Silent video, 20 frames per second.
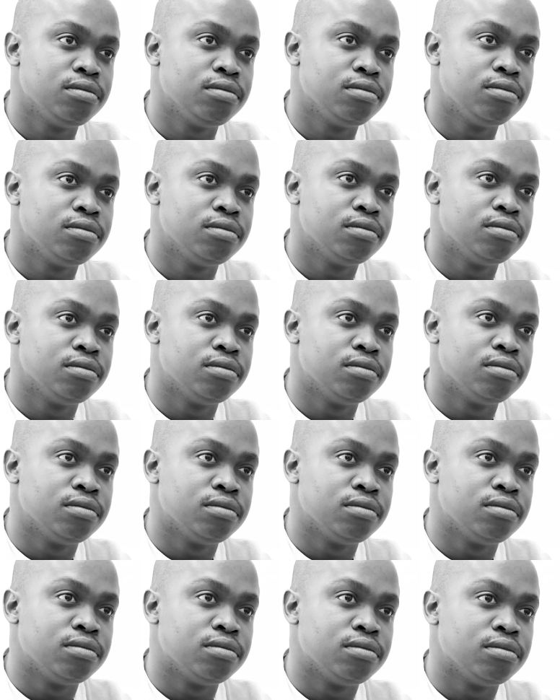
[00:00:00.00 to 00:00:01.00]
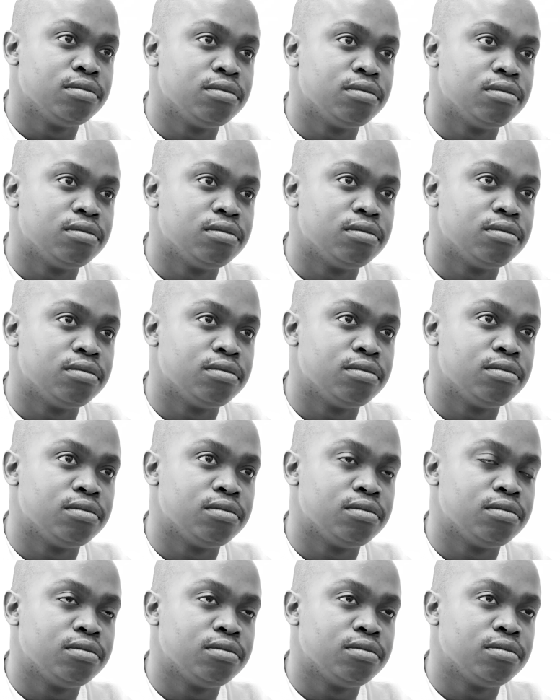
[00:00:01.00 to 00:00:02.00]

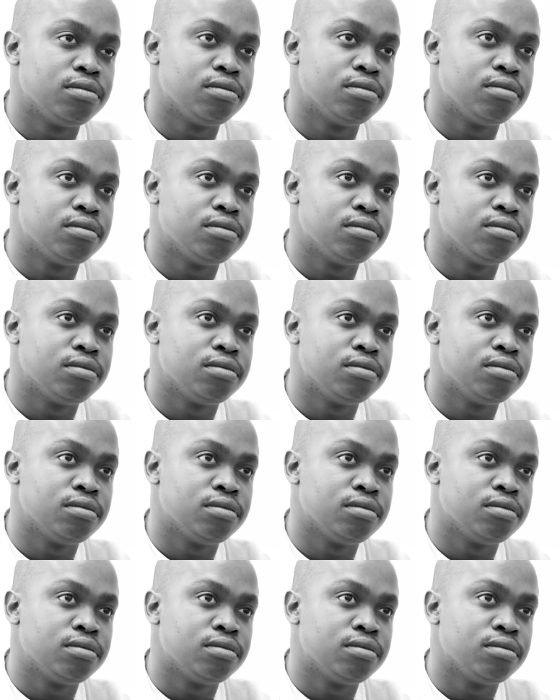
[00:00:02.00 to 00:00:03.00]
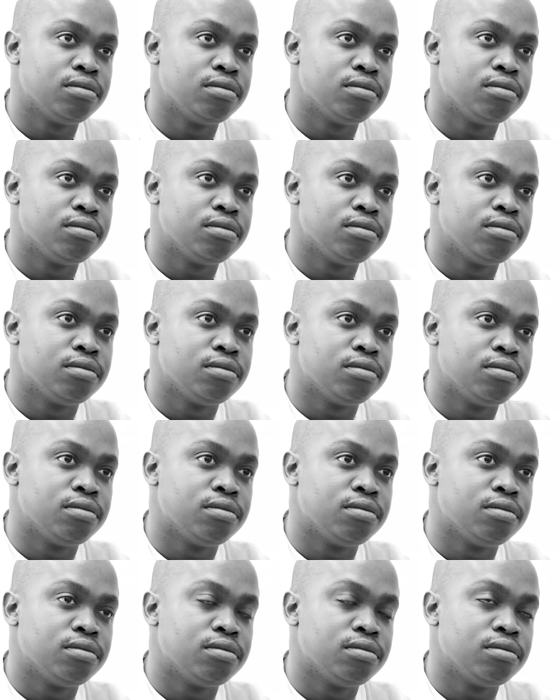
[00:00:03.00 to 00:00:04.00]

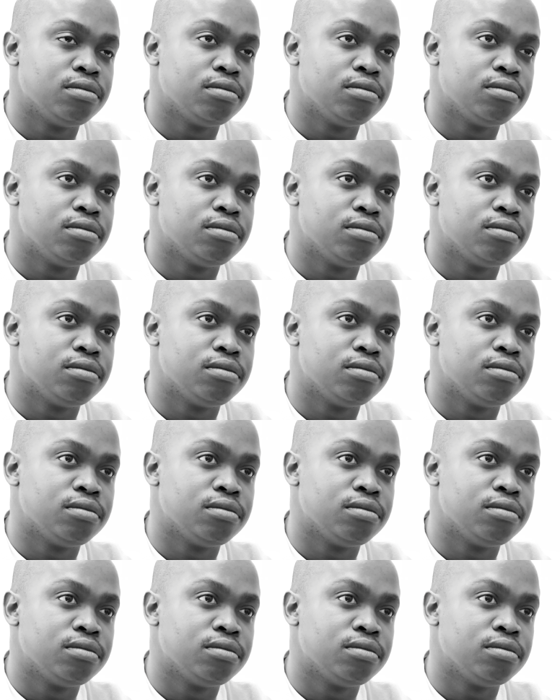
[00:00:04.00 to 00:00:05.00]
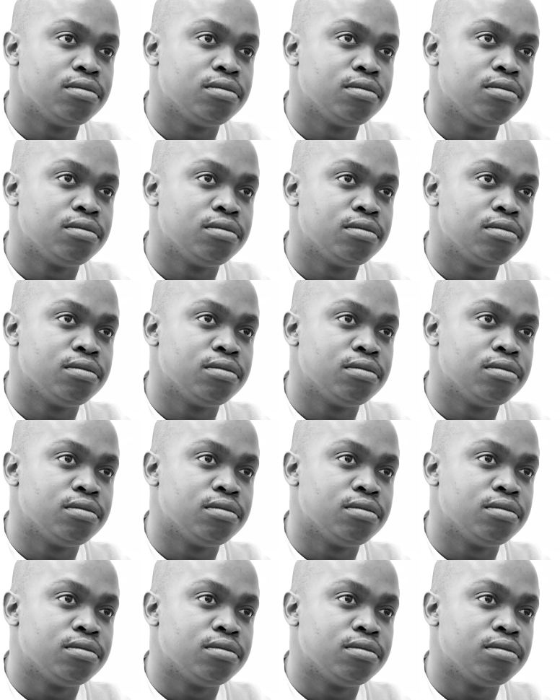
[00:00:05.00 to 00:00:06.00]

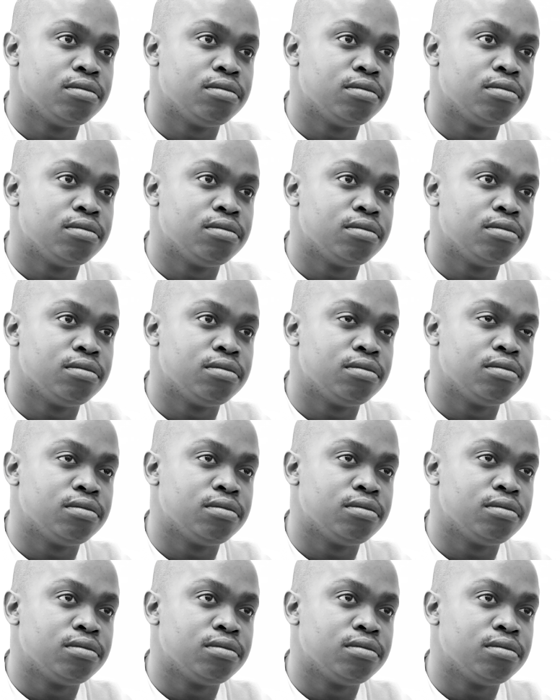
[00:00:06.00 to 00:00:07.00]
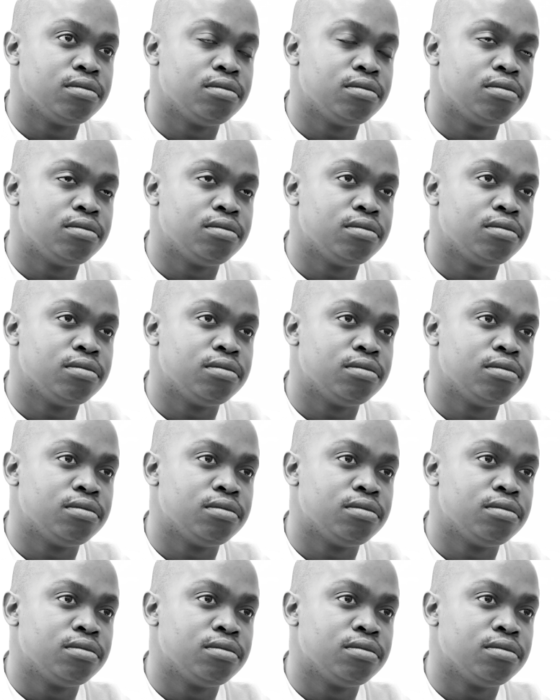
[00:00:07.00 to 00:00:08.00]
The person shown says nothing.